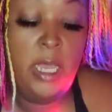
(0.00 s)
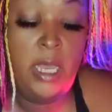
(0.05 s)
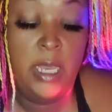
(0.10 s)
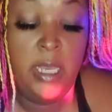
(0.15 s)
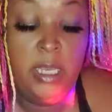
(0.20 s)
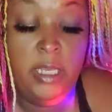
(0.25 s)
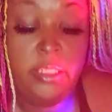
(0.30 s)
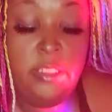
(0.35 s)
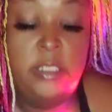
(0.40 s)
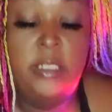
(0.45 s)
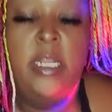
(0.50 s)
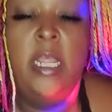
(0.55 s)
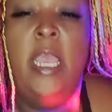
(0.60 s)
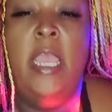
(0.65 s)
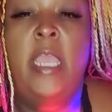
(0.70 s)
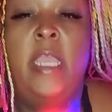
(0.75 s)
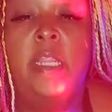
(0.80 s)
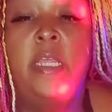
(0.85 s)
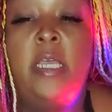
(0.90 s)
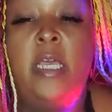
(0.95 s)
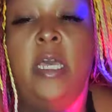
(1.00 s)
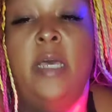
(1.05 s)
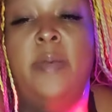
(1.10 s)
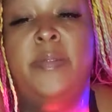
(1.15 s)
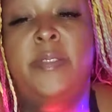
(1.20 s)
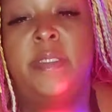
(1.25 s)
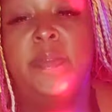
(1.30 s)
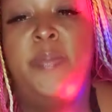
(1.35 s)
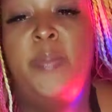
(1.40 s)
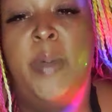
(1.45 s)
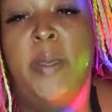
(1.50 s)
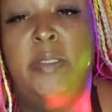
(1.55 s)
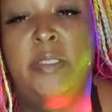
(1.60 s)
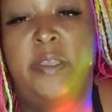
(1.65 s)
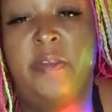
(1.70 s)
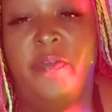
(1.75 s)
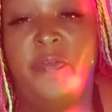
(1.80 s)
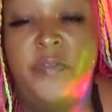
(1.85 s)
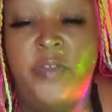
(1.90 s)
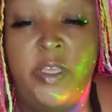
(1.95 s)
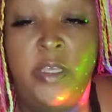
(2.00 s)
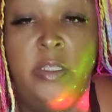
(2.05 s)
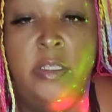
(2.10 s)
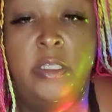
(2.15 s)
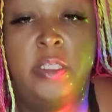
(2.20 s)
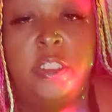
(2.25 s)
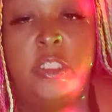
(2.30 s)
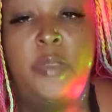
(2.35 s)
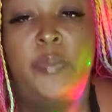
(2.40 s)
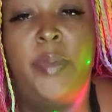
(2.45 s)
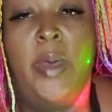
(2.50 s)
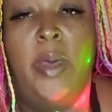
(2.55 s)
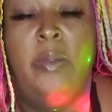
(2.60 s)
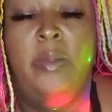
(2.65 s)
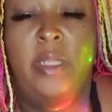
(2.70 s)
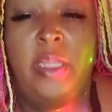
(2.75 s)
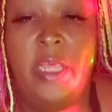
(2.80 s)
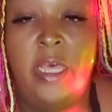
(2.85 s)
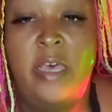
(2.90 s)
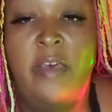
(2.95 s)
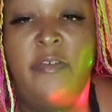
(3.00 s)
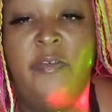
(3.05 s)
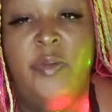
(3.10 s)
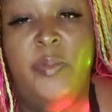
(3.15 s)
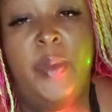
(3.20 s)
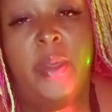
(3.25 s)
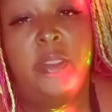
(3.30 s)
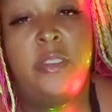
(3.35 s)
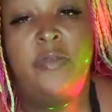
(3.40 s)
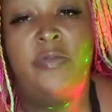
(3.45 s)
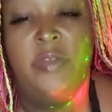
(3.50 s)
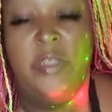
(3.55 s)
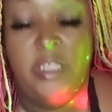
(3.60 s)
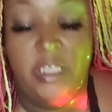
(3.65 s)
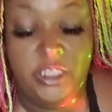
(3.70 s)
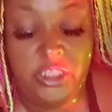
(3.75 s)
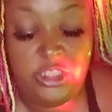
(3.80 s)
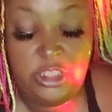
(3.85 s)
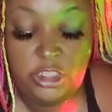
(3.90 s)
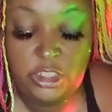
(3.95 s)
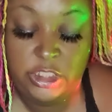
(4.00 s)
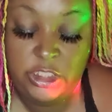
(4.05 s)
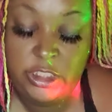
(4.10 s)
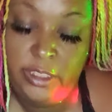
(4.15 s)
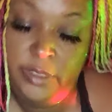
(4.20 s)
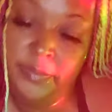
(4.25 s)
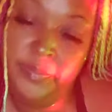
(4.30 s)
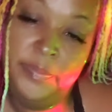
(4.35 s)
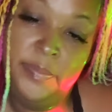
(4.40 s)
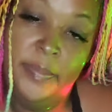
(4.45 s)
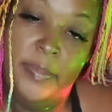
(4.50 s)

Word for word: under the Eight of Cups about their feelings, about love, about the relationship.